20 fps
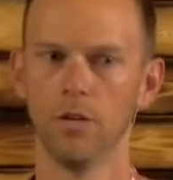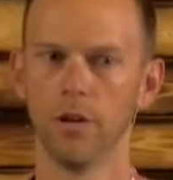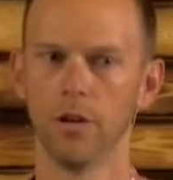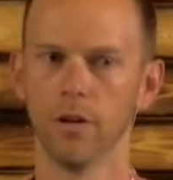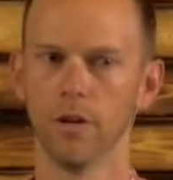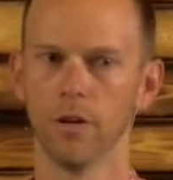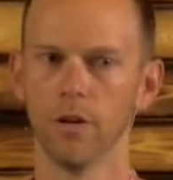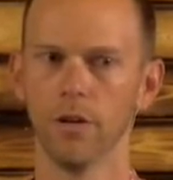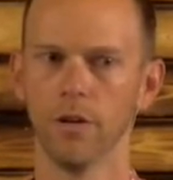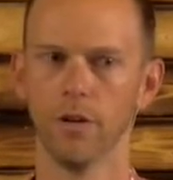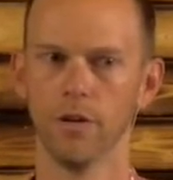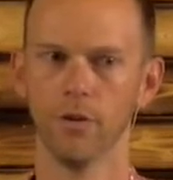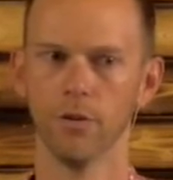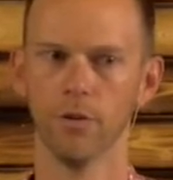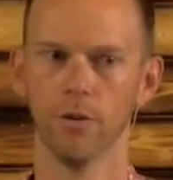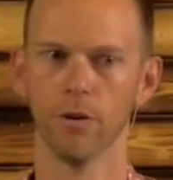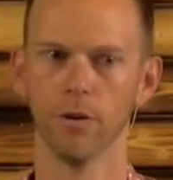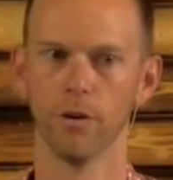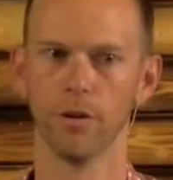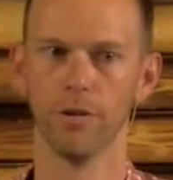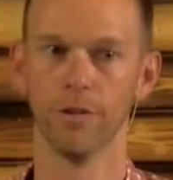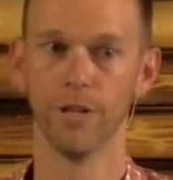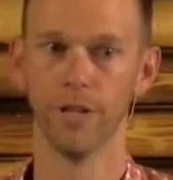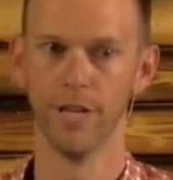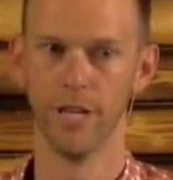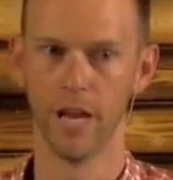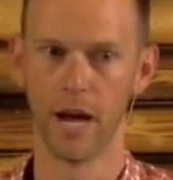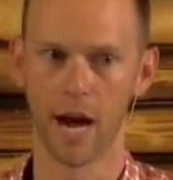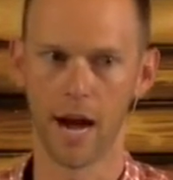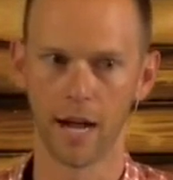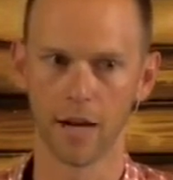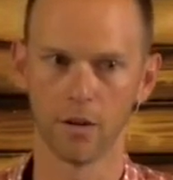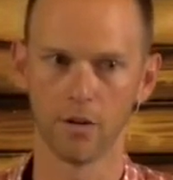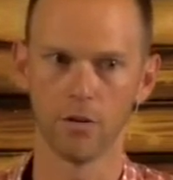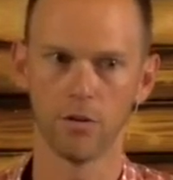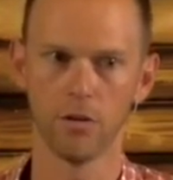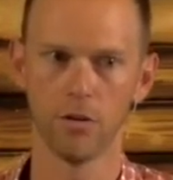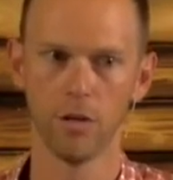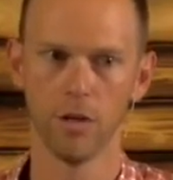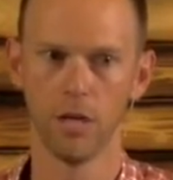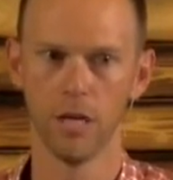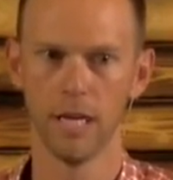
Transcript: turn your denial